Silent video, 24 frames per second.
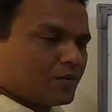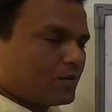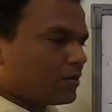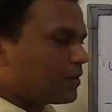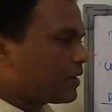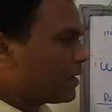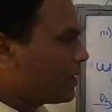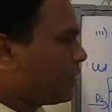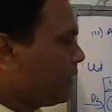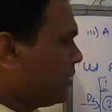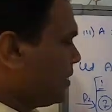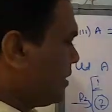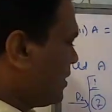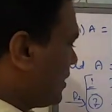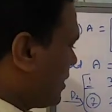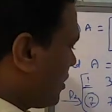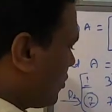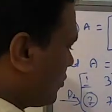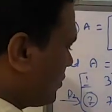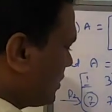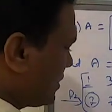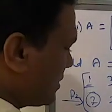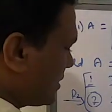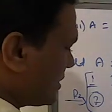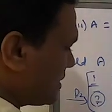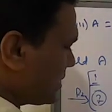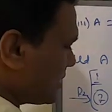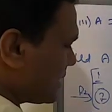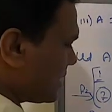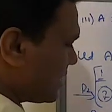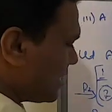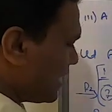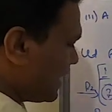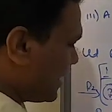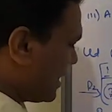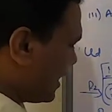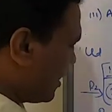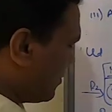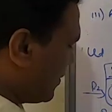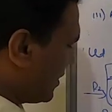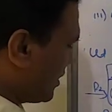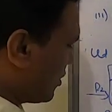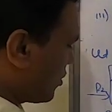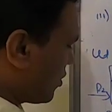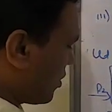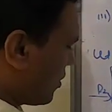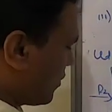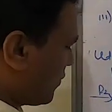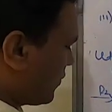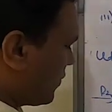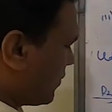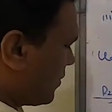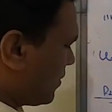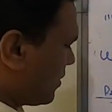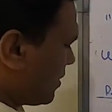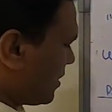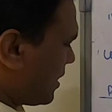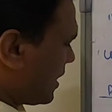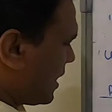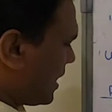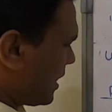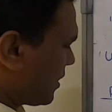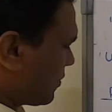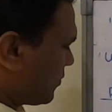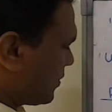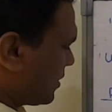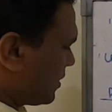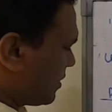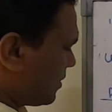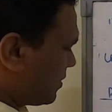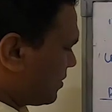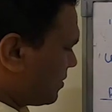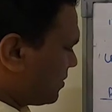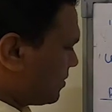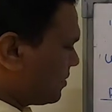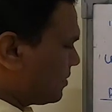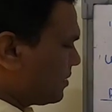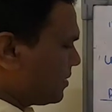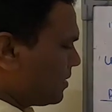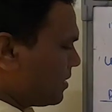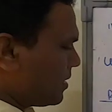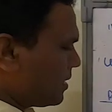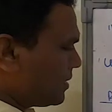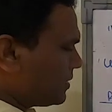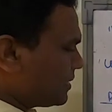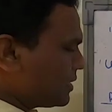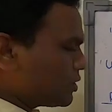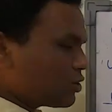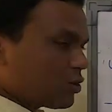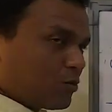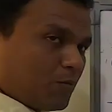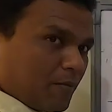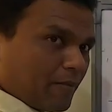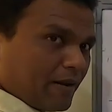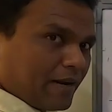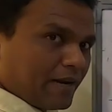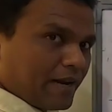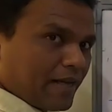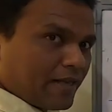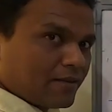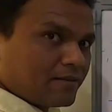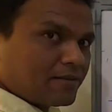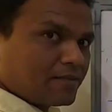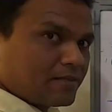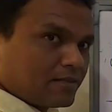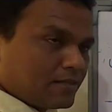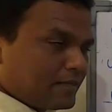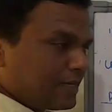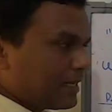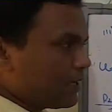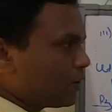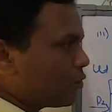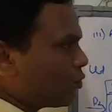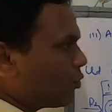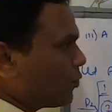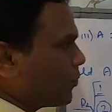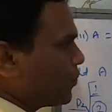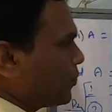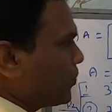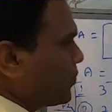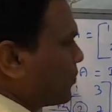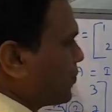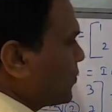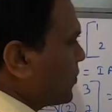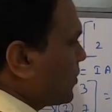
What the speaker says: Okay, now this is an element of R1. This should be made as 0.